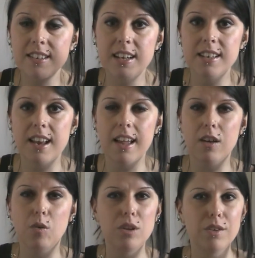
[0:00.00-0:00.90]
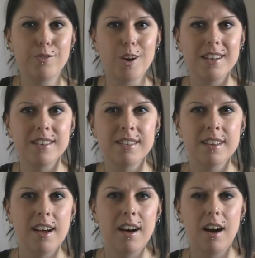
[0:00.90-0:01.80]
And it's like, all your friends
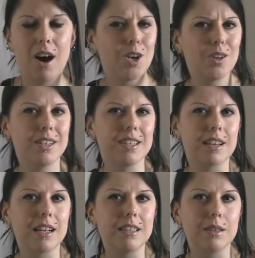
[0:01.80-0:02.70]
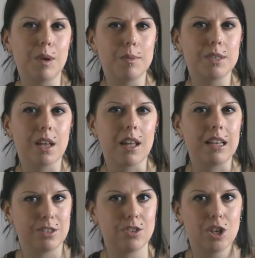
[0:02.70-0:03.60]
aren't on this dating website.
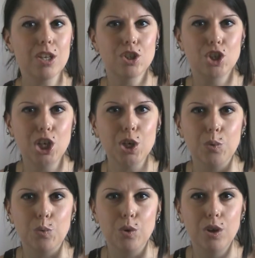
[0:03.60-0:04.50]
It's just you.